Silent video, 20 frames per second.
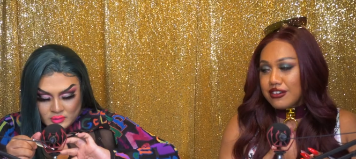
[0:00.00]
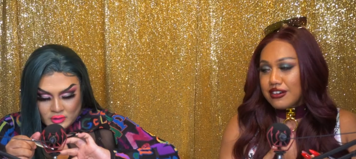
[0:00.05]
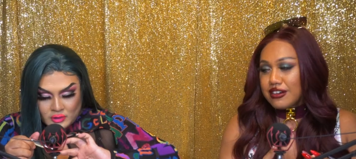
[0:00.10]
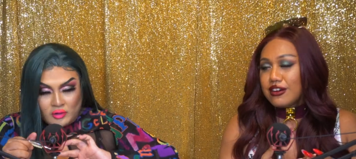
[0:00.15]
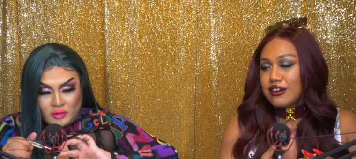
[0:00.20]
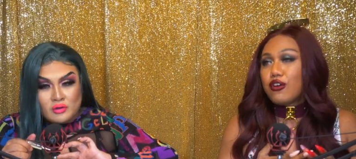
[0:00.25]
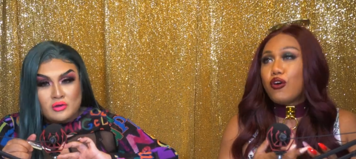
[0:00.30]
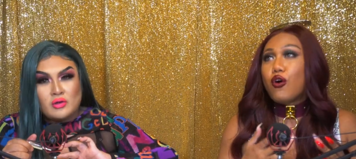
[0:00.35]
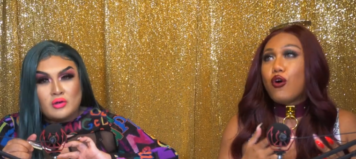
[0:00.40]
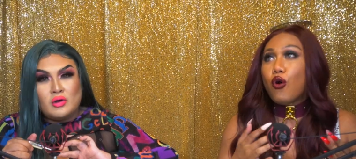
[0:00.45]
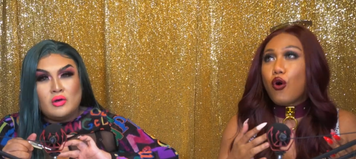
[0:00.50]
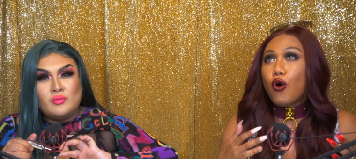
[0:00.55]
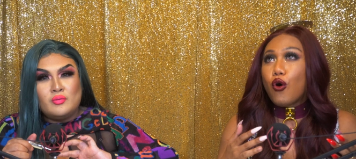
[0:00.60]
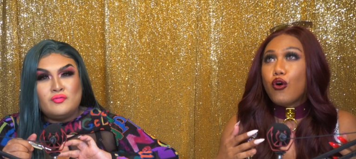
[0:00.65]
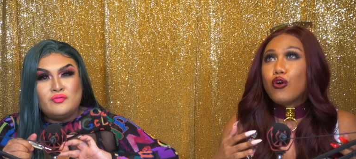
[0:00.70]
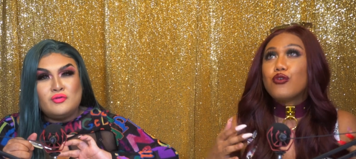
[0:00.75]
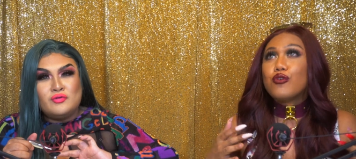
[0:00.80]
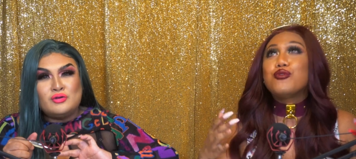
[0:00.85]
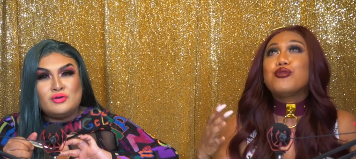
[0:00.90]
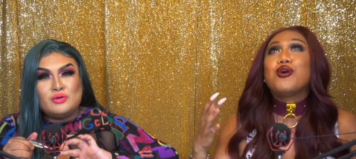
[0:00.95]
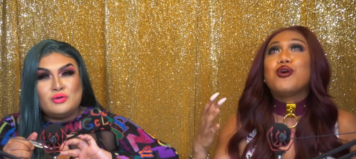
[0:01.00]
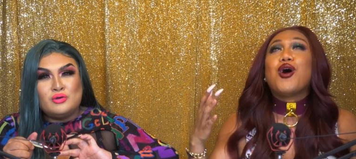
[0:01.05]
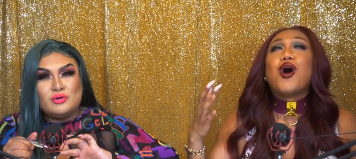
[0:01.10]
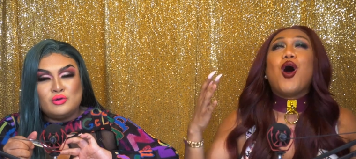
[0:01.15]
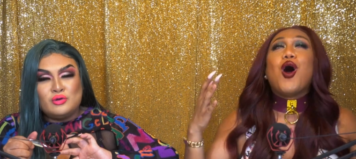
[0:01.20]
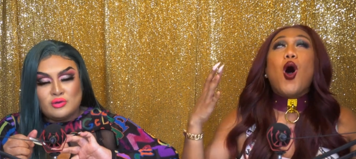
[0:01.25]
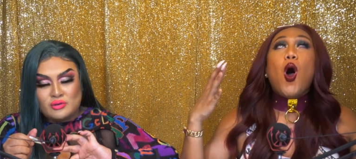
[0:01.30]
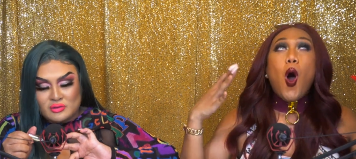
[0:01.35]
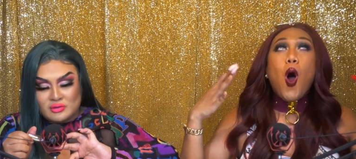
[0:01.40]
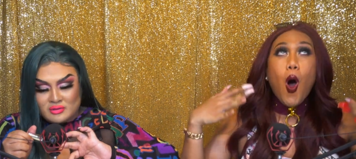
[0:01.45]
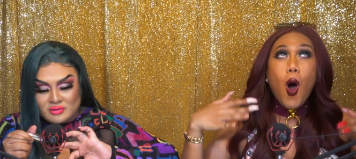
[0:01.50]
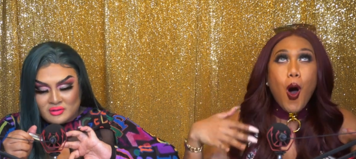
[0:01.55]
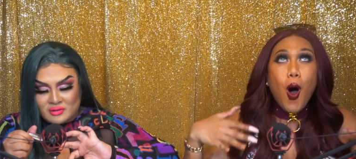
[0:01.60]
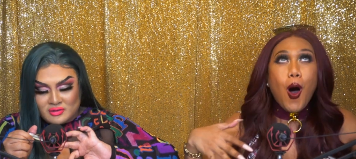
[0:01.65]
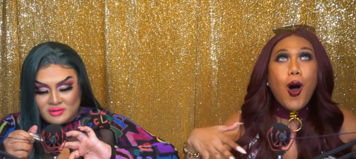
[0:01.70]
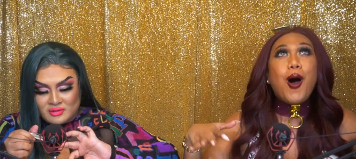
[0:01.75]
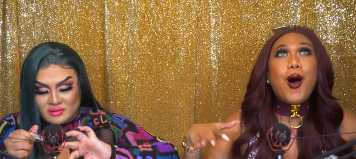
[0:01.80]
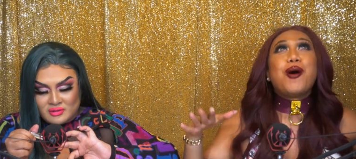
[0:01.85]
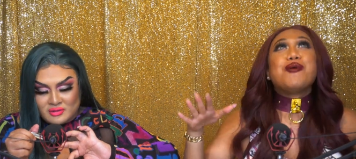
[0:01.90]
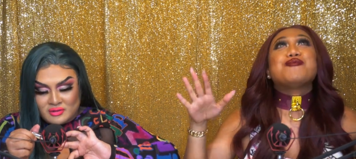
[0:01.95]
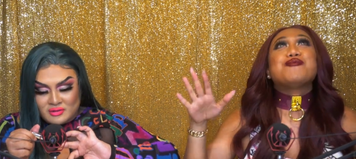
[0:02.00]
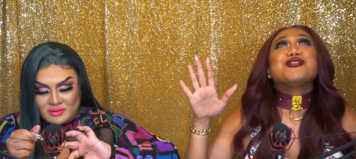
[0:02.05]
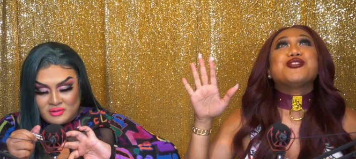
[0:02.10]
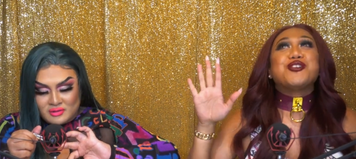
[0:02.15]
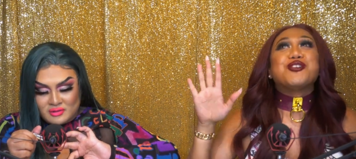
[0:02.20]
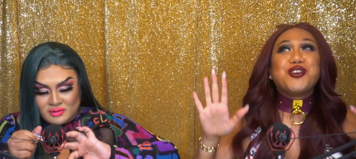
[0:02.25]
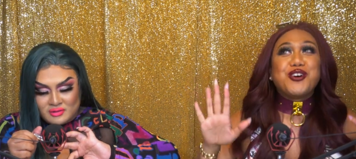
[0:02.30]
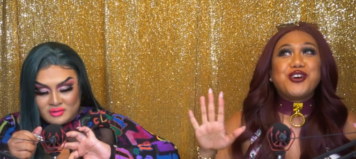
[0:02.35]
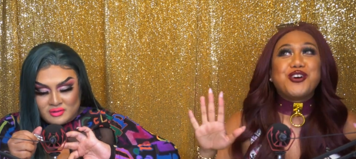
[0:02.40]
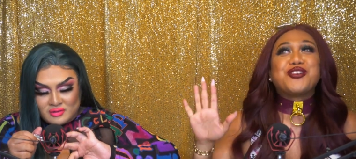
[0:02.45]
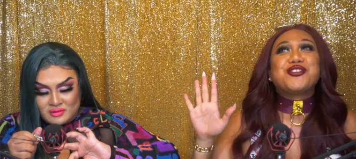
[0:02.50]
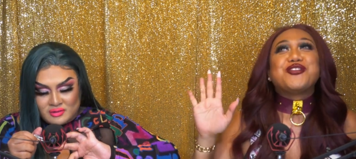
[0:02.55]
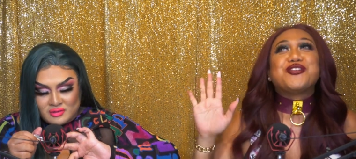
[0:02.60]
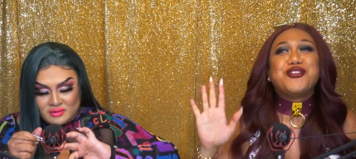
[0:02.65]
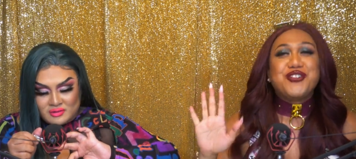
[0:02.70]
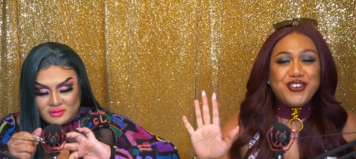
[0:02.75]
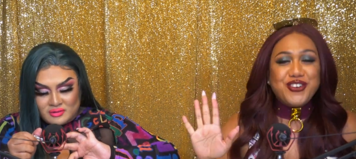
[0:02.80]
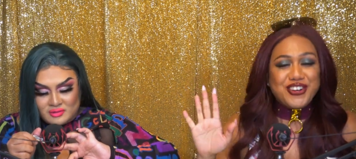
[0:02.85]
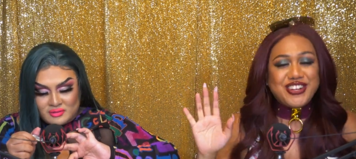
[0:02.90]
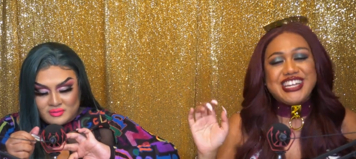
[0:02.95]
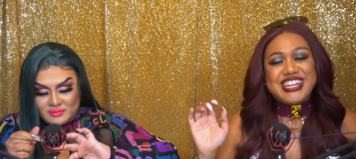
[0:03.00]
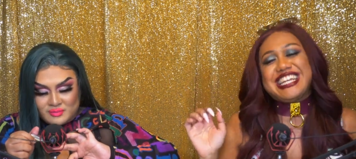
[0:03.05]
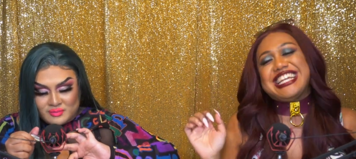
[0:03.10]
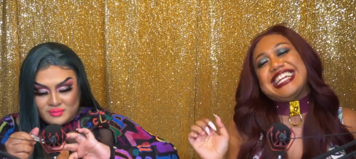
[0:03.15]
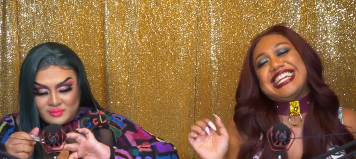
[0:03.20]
Speaker 1: Like home, home food cook. Home cooked food.